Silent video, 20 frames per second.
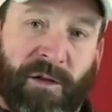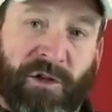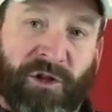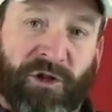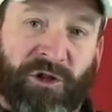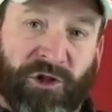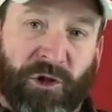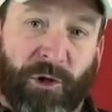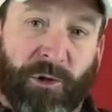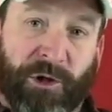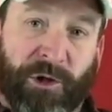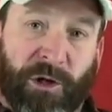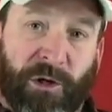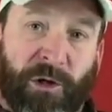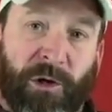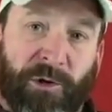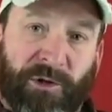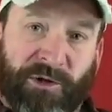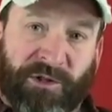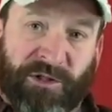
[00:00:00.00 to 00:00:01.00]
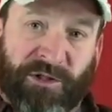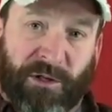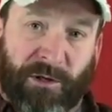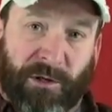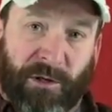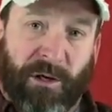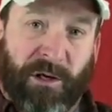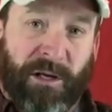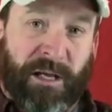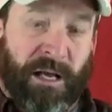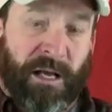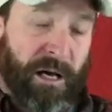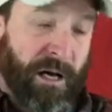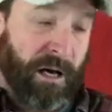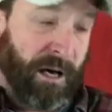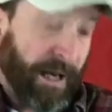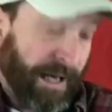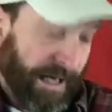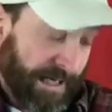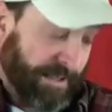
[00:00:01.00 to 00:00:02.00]
shoulder holster
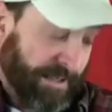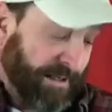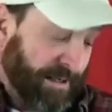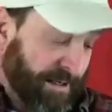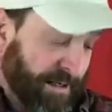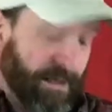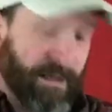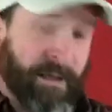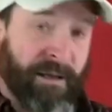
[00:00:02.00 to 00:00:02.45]
height